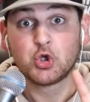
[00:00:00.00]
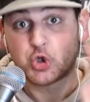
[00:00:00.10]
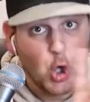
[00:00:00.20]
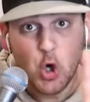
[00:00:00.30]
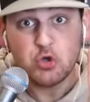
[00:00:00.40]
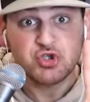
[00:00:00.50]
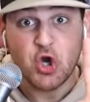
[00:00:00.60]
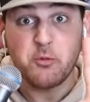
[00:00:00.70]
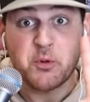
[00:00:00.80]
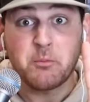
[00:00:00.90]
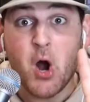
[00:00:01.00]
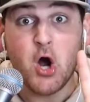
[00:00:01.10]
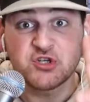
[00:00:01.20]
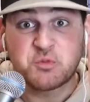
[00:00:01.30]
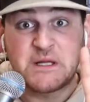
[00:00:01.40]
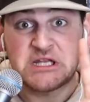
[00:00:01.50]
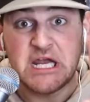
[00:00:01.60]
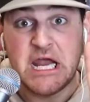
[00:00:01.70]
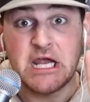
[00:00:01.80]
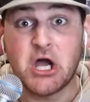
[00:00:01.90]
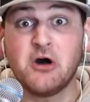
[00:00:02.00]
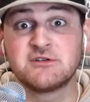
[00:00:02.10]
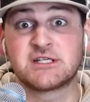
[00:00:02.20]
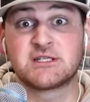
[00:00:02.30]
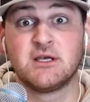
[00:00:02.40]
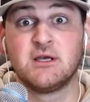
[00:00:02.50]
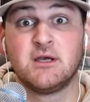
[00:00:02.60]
Super Bowls with the Eagles,